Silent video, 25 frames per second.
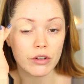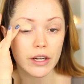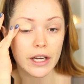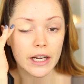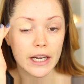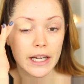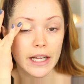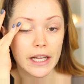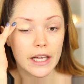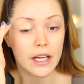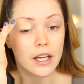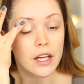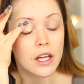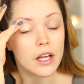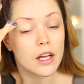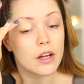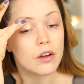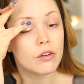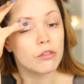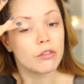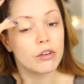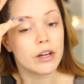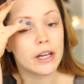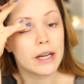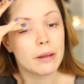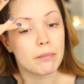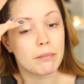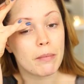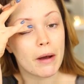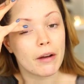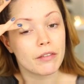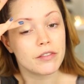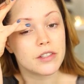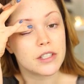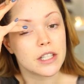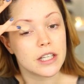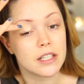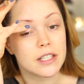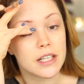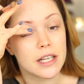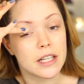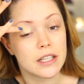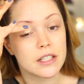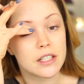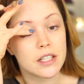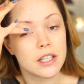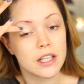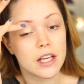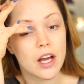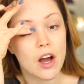really, really buffs this
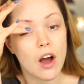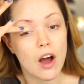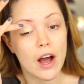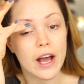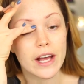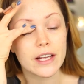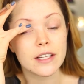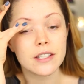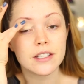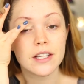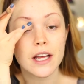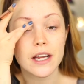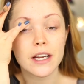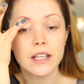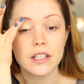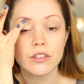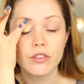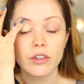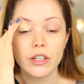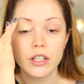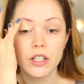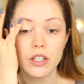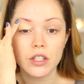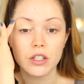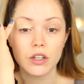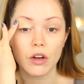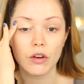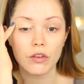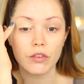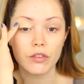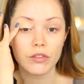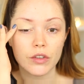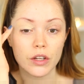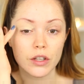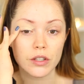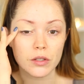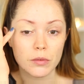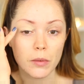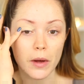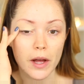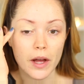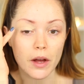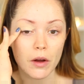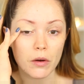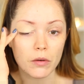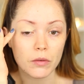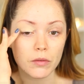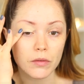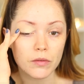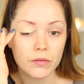into the eyes and it's really soft as
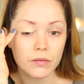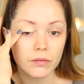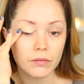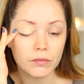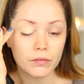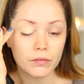well.